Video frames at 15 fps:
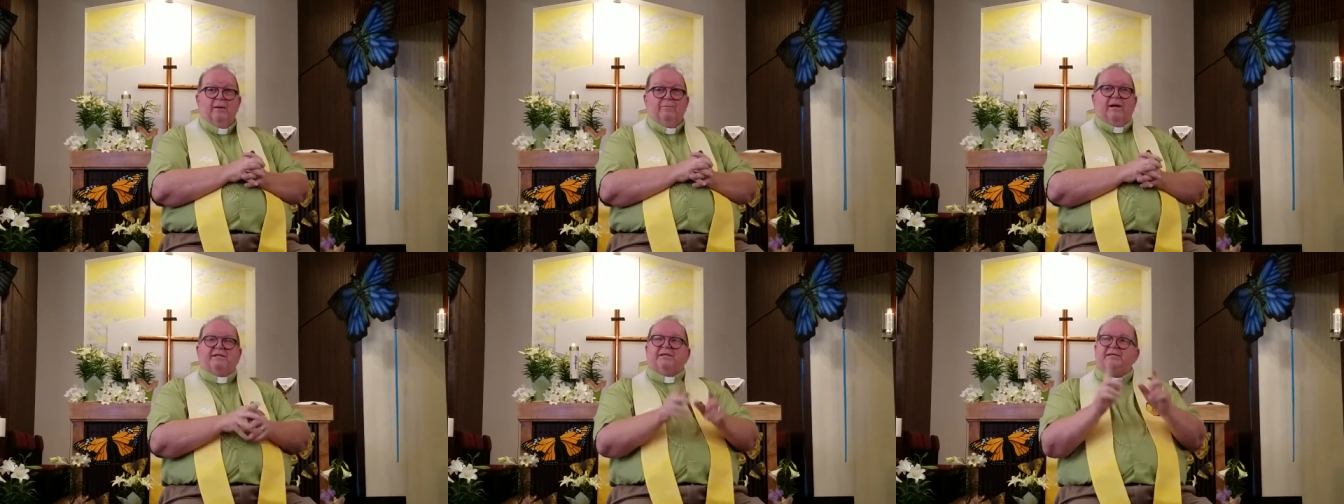
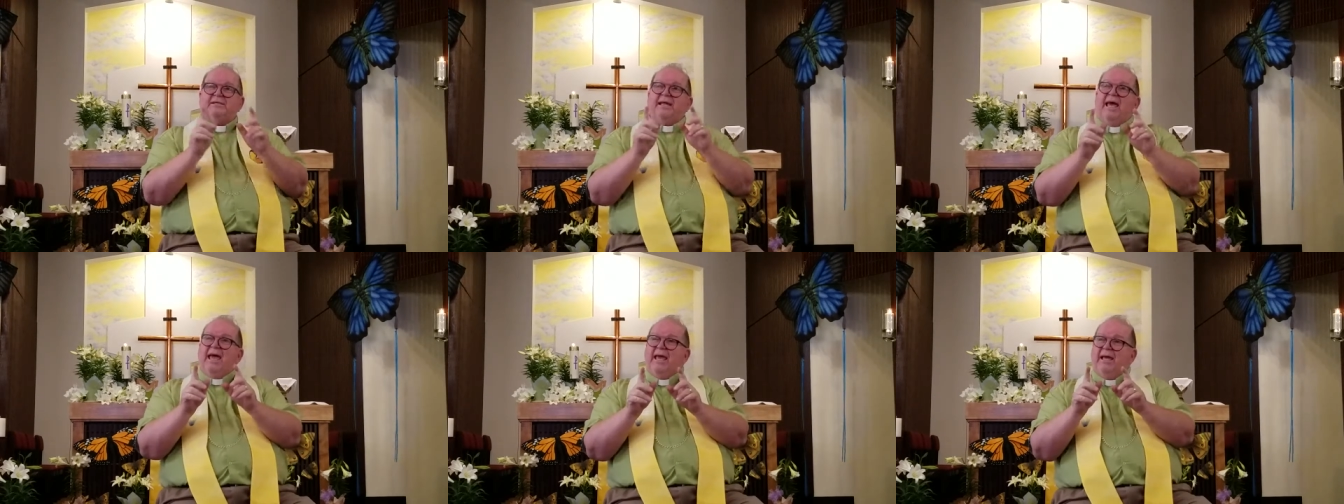But
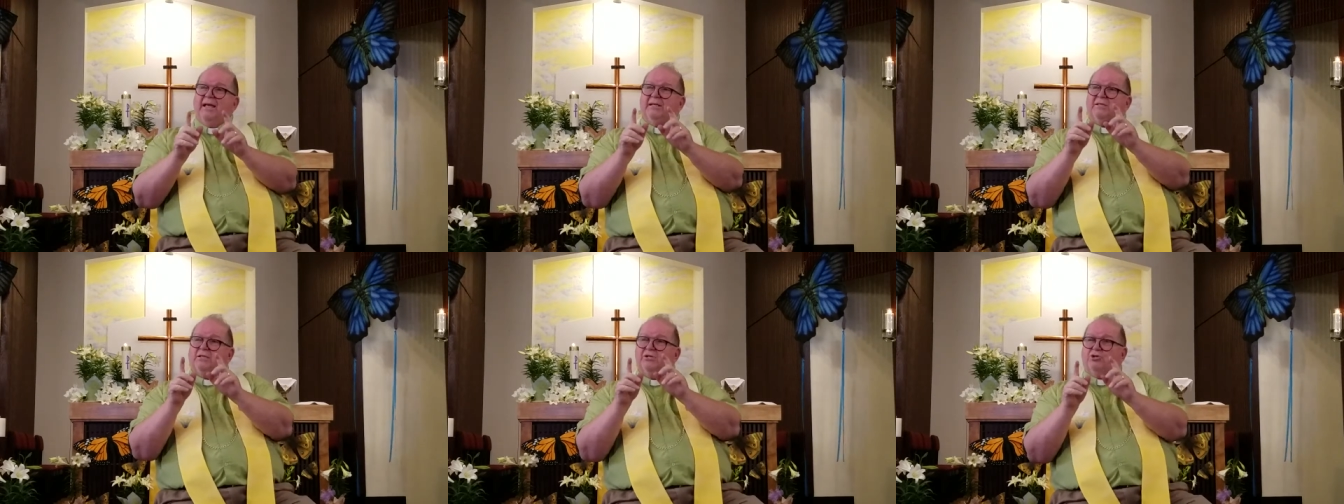today
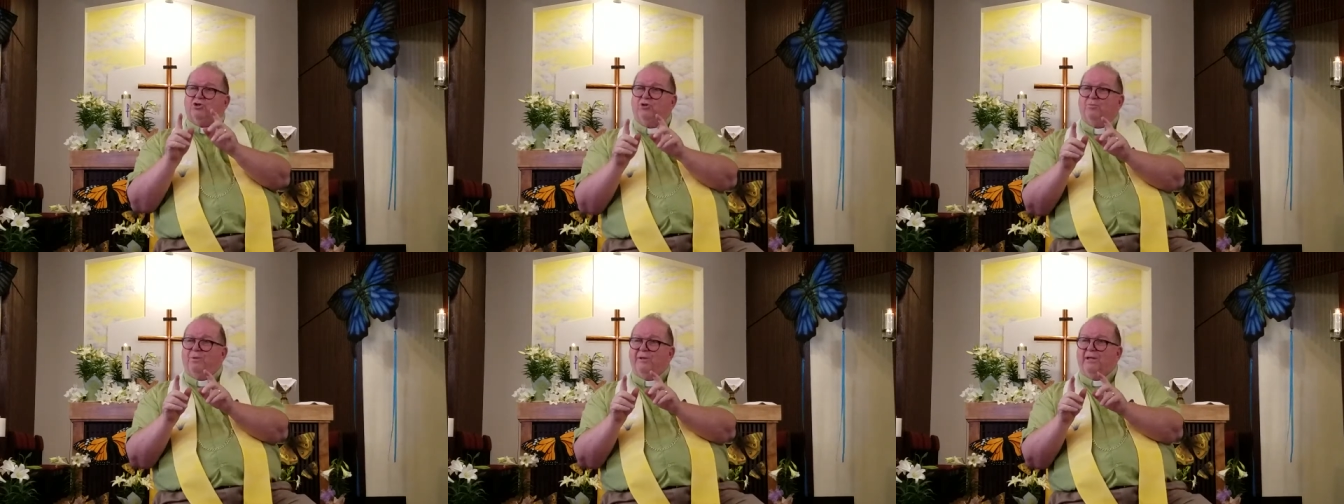is the
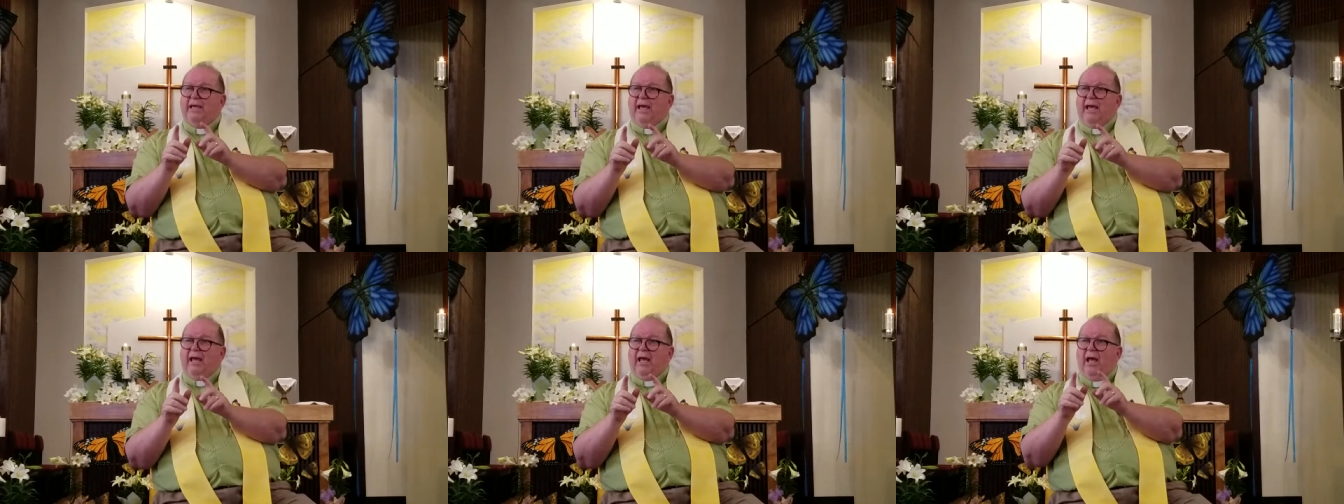
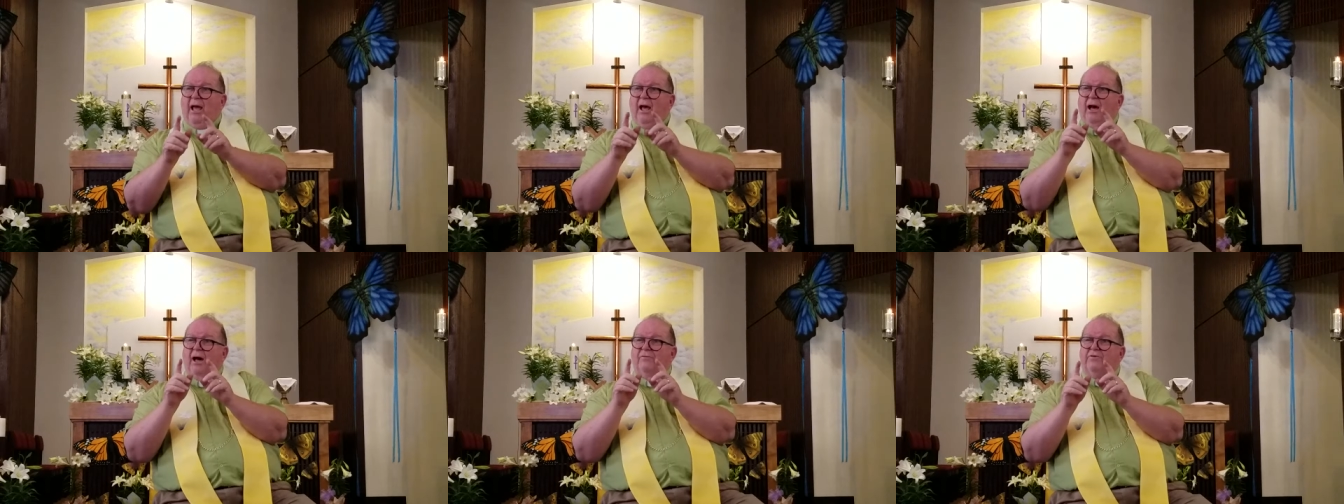Jubilee
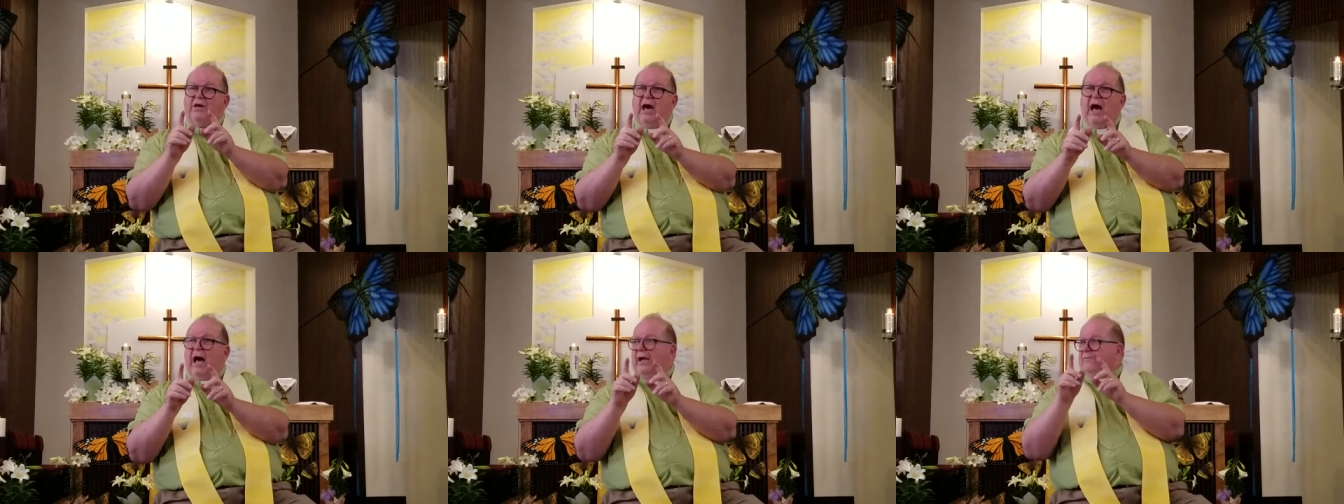of
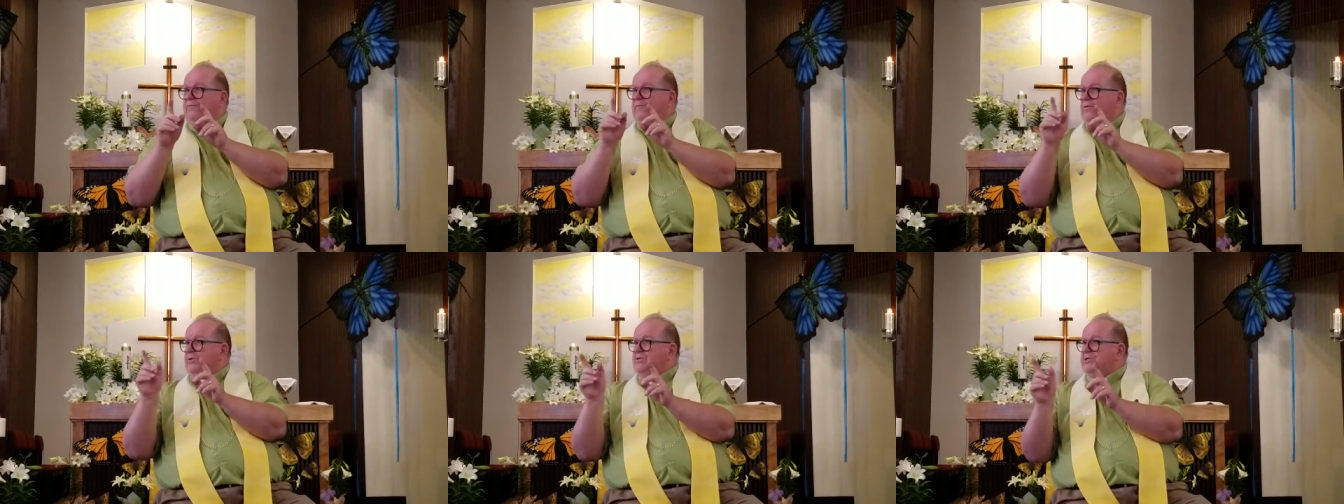
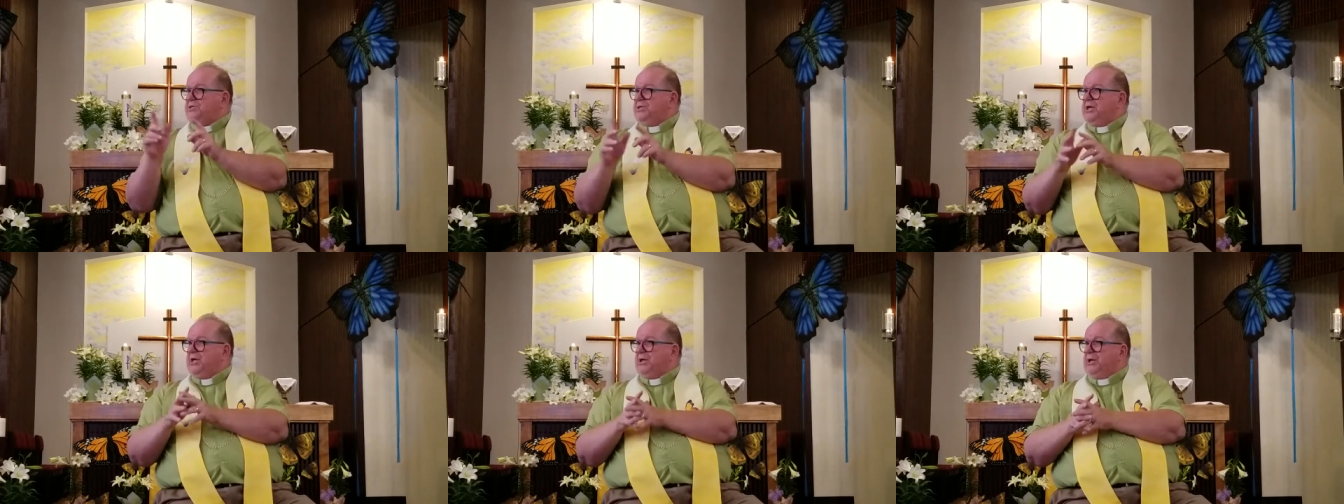God for
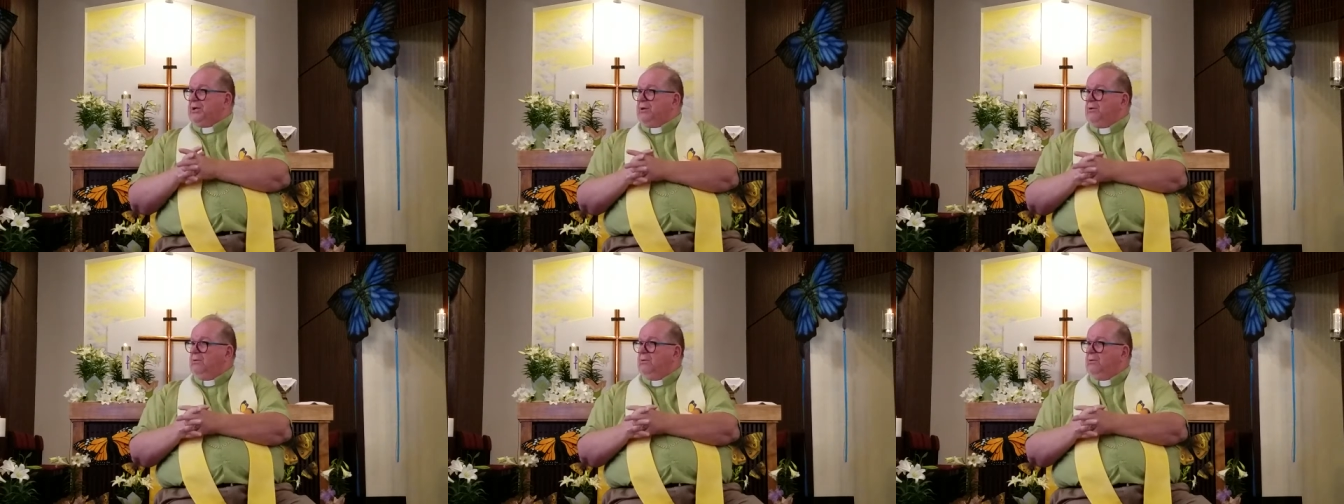sin.